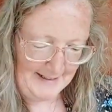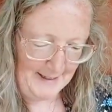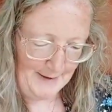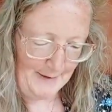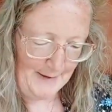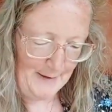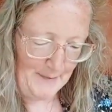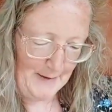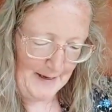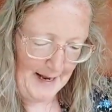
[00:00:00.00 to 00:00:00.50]
So
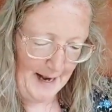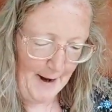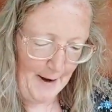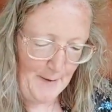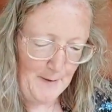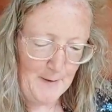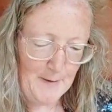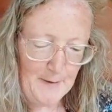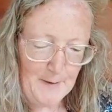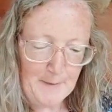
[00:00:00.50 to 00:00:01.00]
here we go.
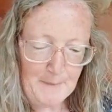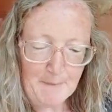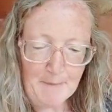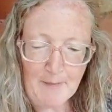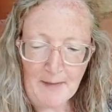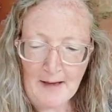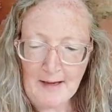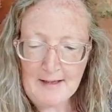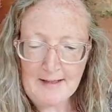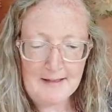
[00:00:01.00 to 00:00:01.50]

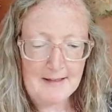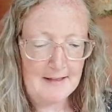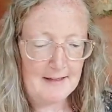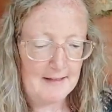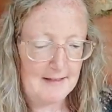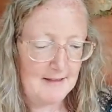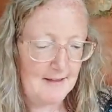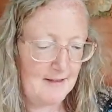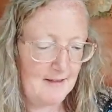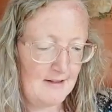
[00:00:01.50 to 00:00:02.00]

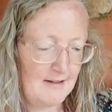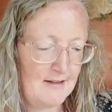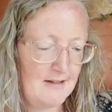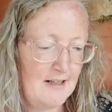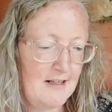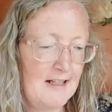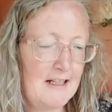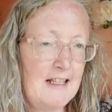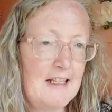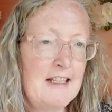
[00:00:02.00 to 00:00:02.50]
So just
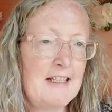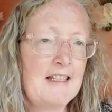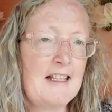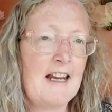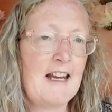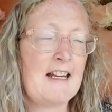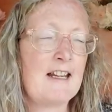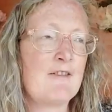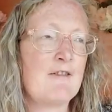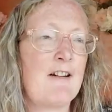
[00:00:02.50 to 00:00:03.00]
turn these
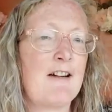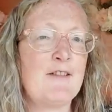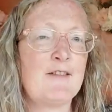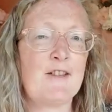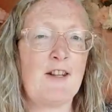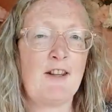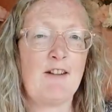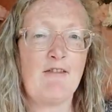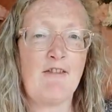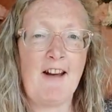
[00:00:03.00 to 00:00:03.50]
decks around
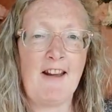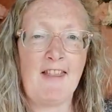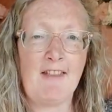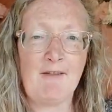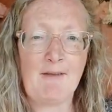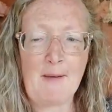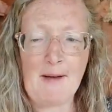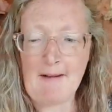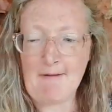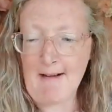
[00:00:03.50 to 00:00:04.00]
to the
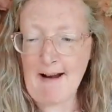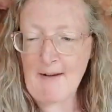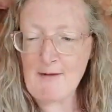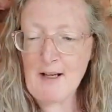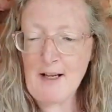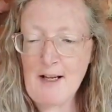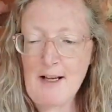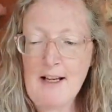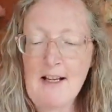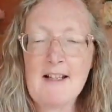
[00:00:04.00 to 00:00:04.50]
right way around.
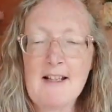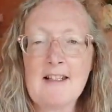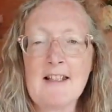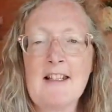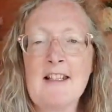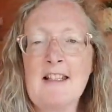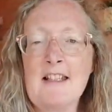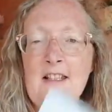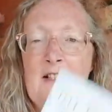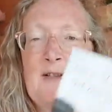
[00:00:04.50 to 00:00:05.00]
So
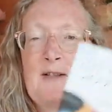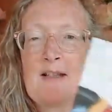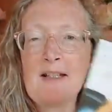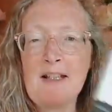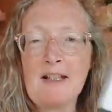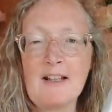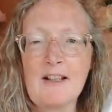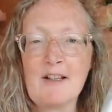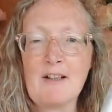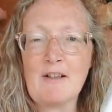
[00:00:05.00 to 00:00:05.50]
this is
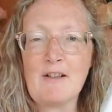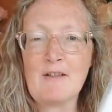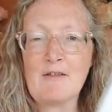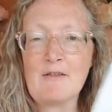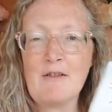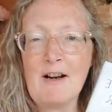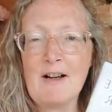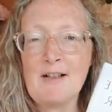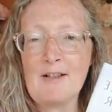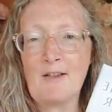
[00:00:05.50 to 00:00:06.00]
using the
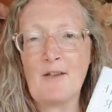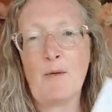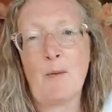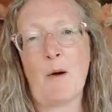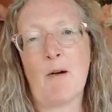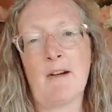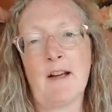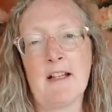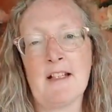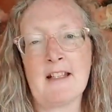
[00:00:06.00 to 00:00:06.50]
Rise of the
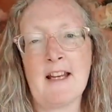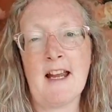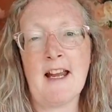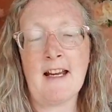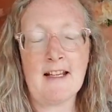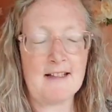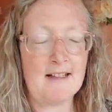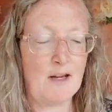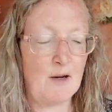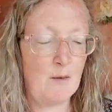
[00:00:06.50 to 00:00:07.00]
Warrior
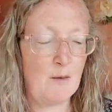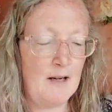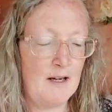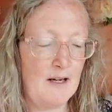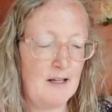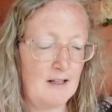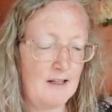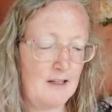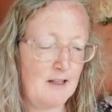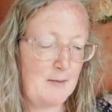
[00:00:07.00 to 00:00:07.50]
deck. So we
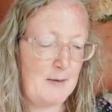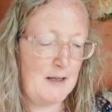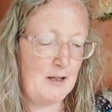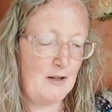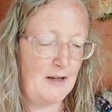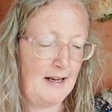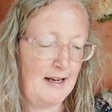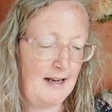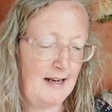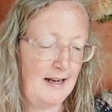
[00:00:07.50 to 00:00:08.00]
are going to be
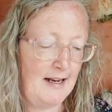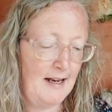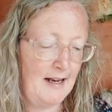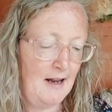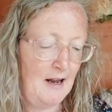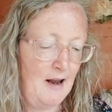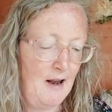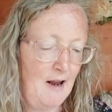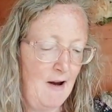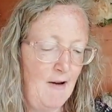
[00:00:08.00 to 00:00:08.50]
looking
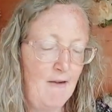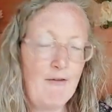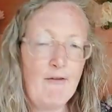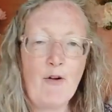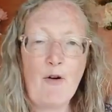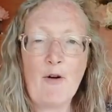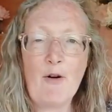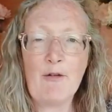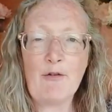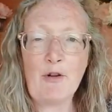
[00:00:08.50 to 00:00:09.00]

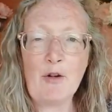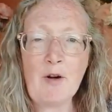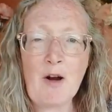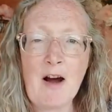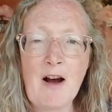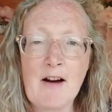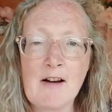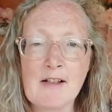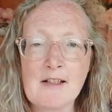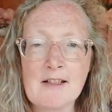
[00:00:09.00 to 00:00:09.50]
for a few
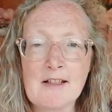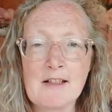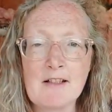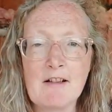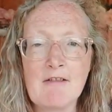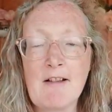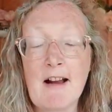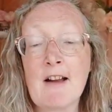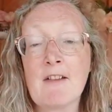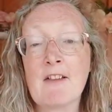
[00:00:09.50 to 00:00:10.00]
cards
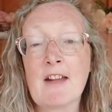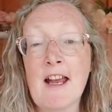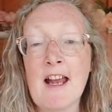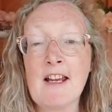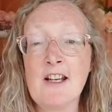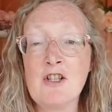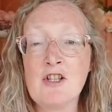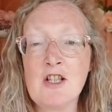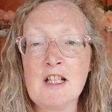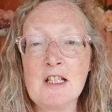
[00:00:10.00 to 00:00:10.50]
around the
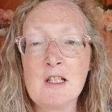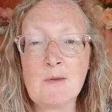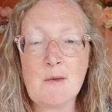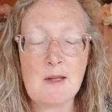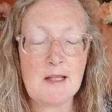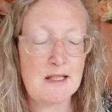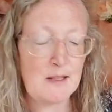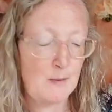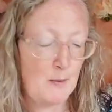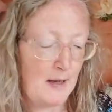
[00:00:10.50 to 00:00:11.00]
energies for
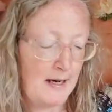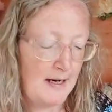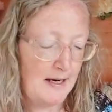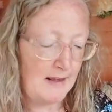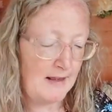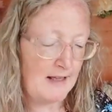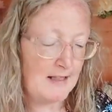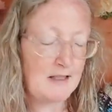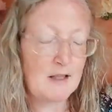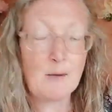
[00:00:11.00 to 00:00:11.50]
this week,
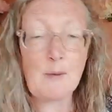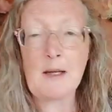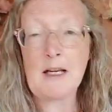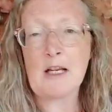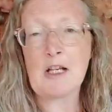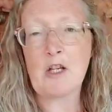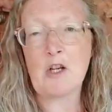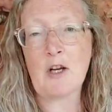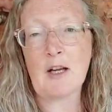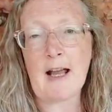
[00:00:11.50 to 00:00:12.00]
things that we
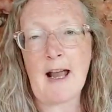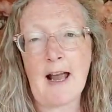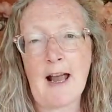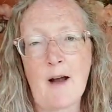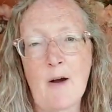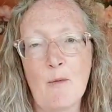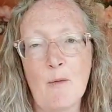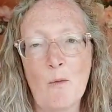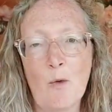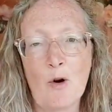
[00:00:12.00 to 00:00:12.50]
can look at
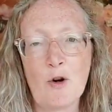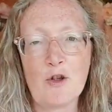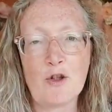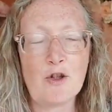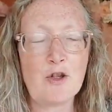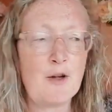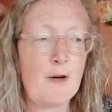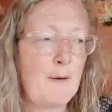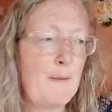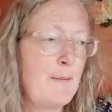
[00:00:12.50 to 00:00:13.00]
and
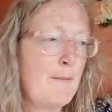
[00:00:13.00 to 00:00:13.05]
watch.